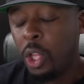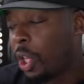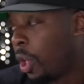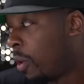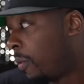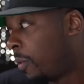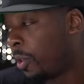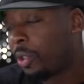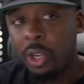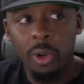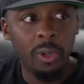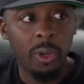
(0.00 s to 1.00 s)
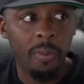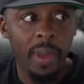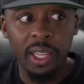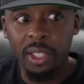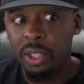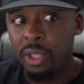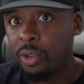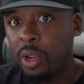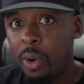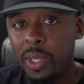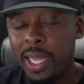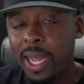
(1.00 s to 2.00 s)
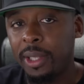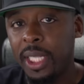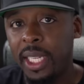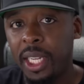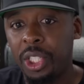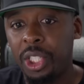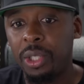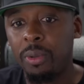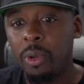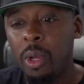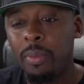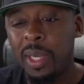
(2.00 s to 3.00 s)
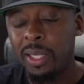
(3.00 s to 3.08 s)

looking over your shoulder, making sure no one's out to get you.